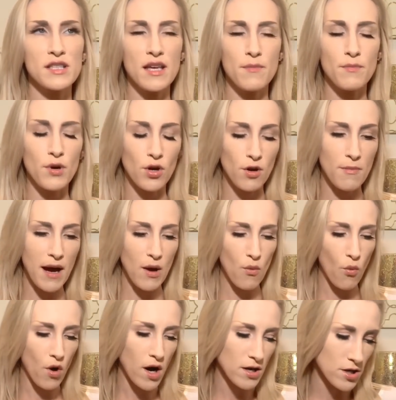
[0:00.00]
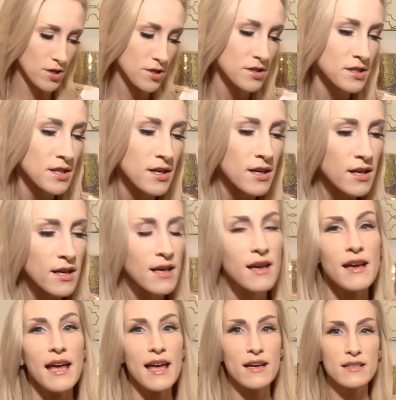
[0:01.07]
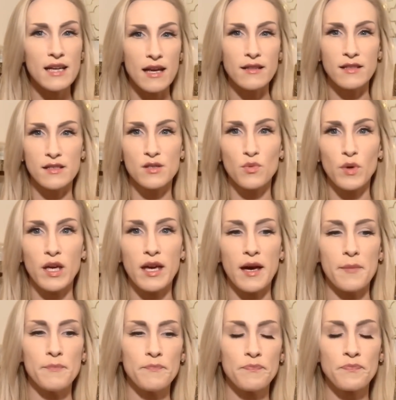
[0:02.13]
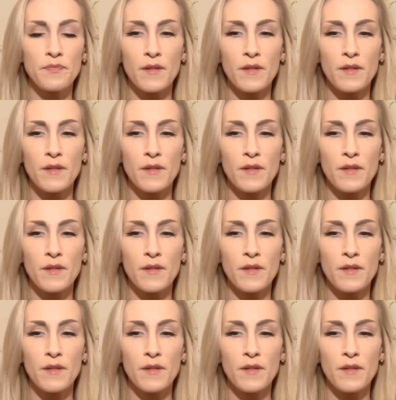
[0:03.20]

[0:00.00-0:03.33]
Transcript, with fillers: and Bergamot and Waters and Endless Weekend.